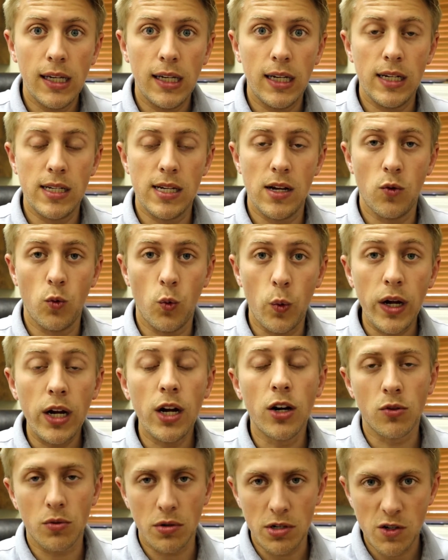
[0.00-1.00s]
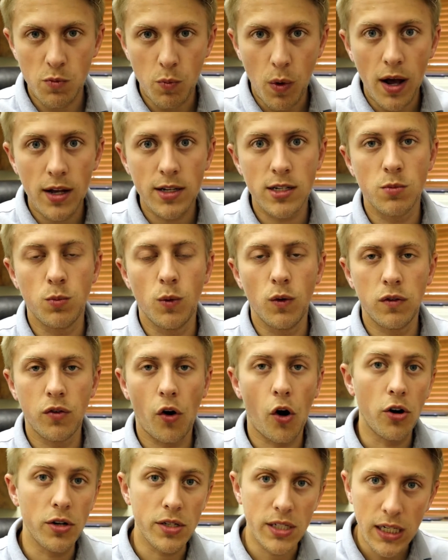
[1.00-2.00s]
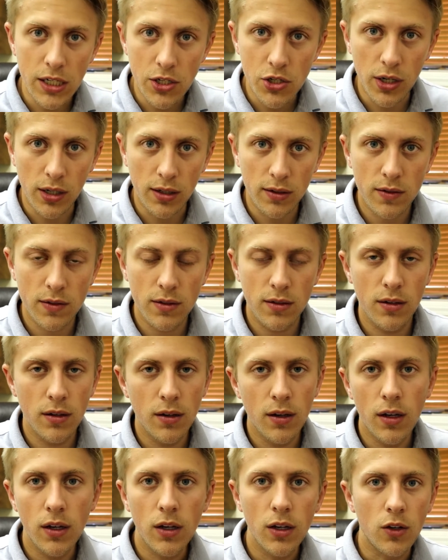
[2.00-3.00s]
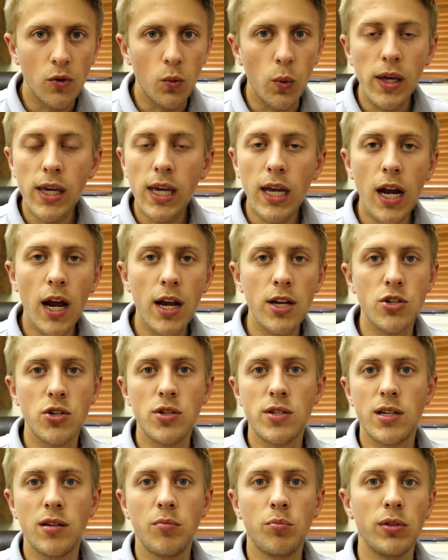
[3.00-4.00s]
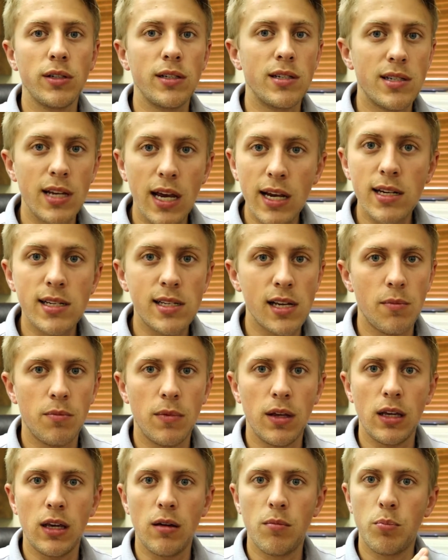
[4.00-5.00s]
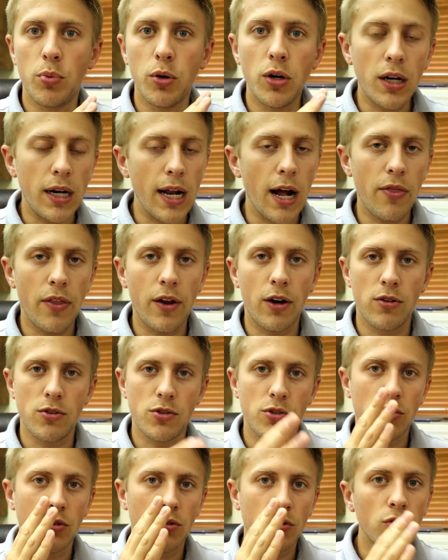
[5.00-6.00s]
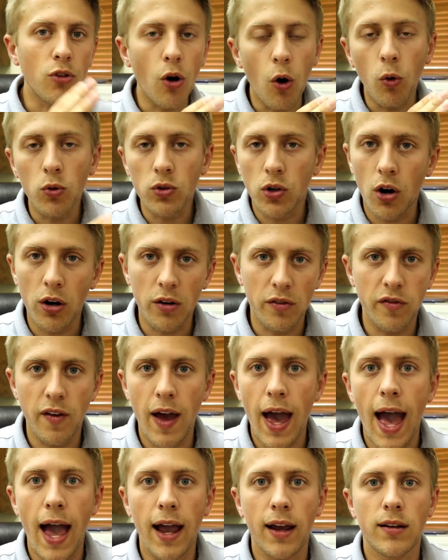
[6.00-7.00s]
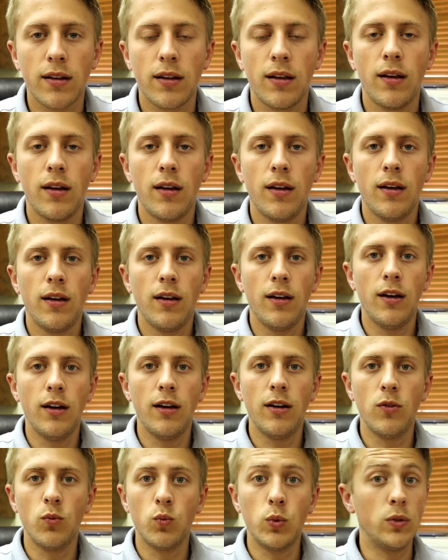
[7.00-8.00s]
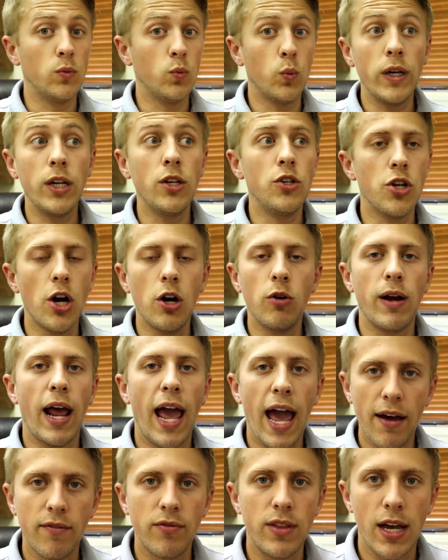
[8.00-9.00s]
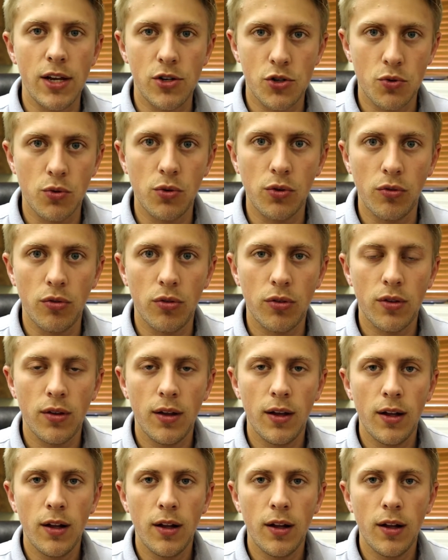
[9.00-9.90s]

is that we are responsible for our teachings. We cannot just simply say something and put it out there as cold hard fact when we don't have that truth.